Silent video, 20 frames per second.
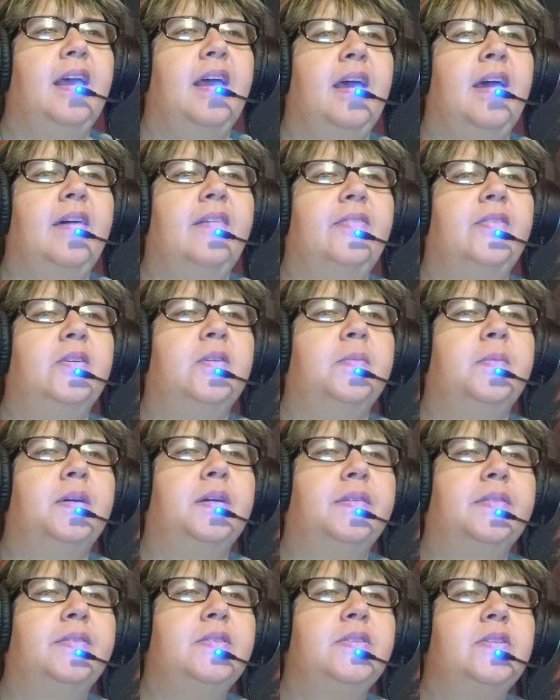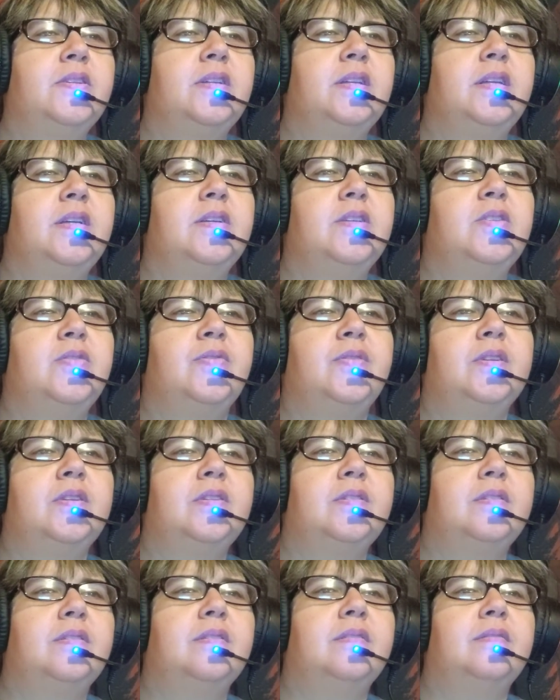After Marvel Studios'
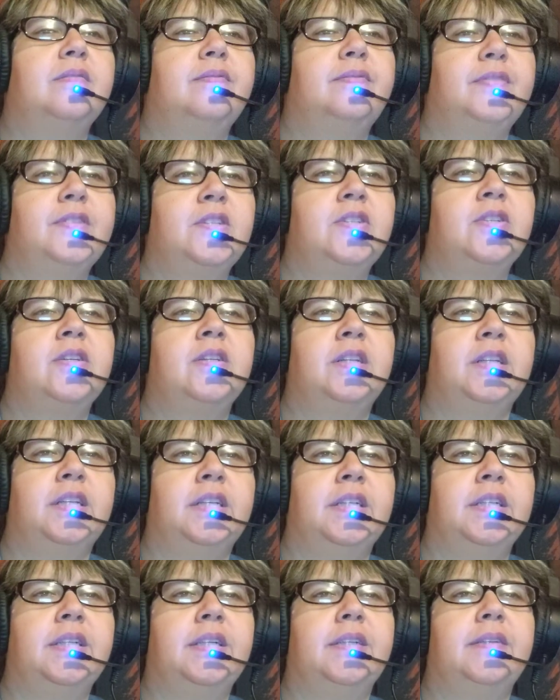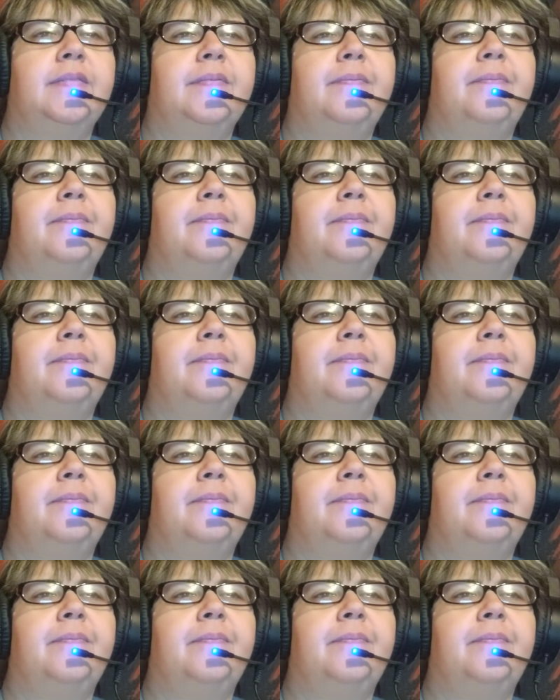first official look,